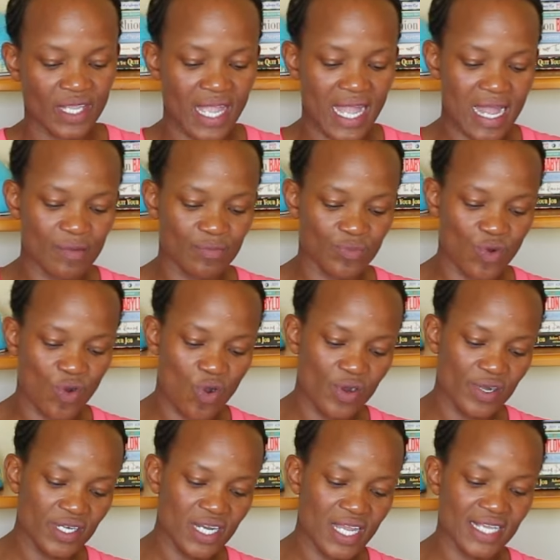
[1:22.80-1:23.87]
I'm
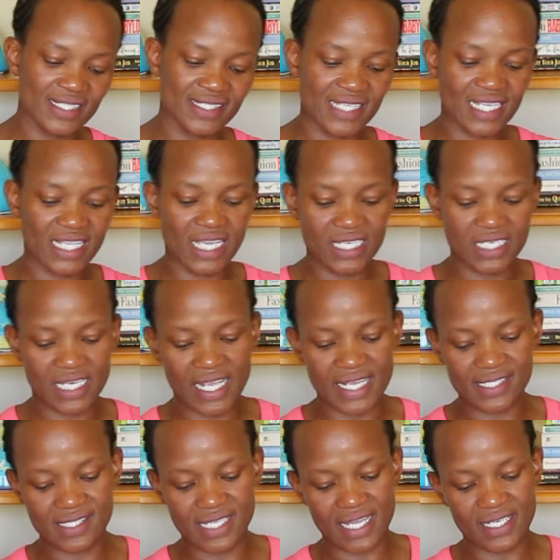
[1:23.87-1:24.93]
on a second year
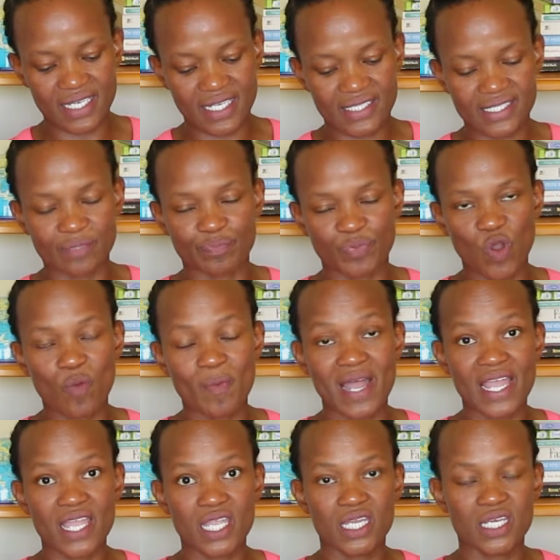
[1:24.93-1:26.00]
studying
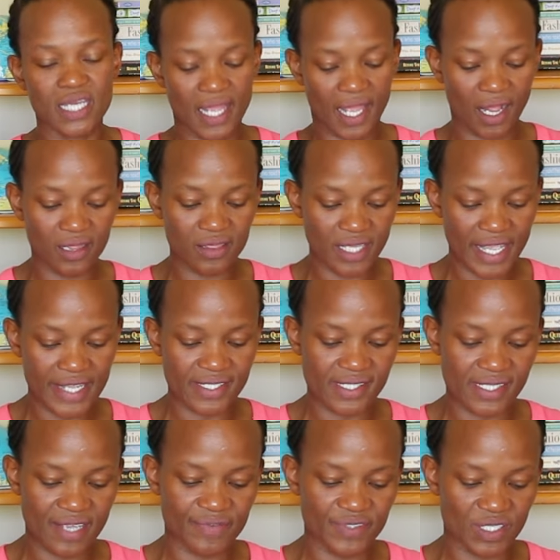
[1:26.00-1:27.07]
diploma in health and
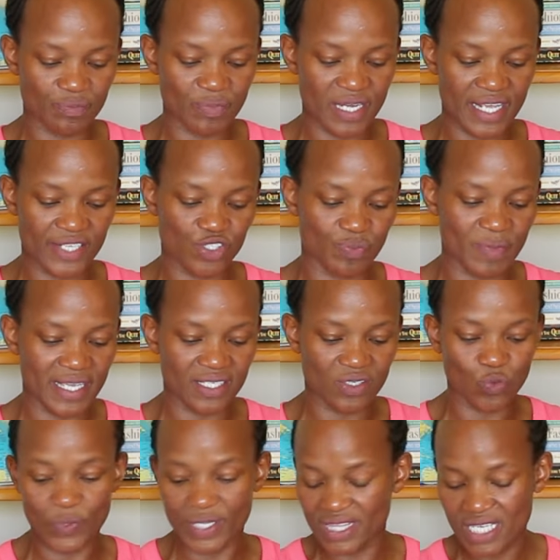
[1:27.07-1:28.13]
safety management
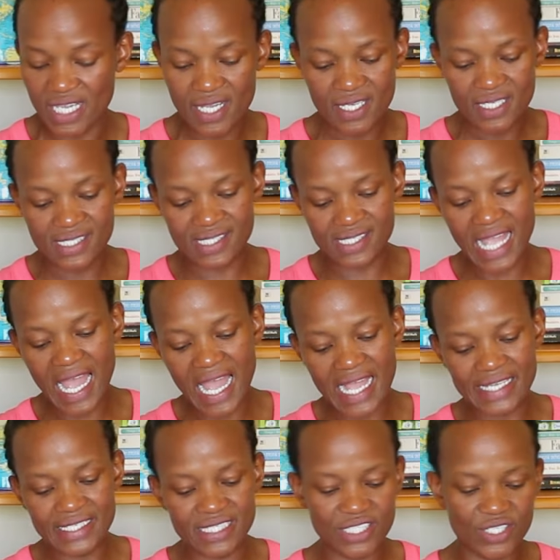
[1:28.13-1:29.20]
with
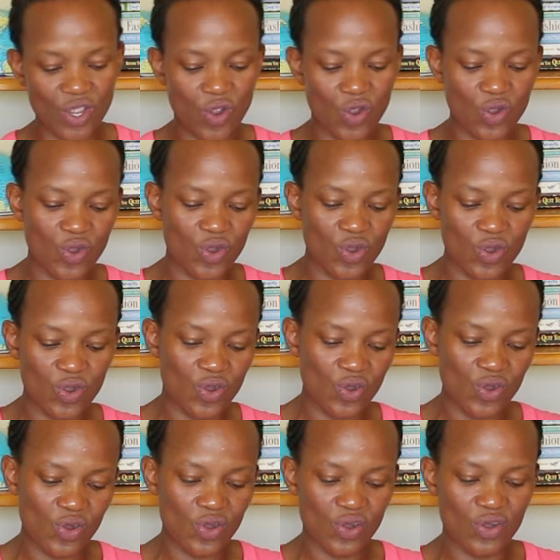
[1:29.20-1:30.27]

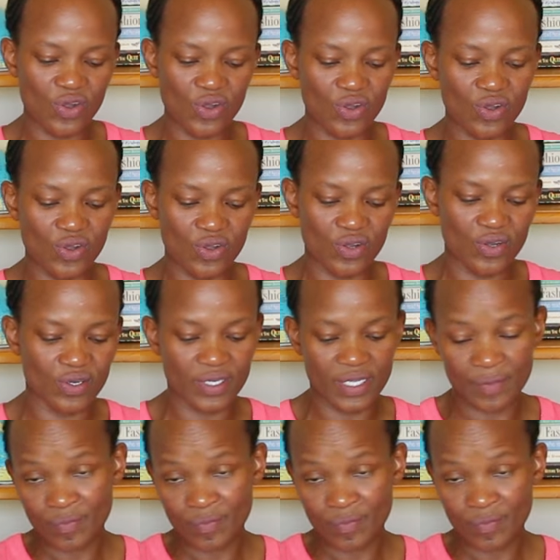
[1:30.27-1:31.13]
Studio.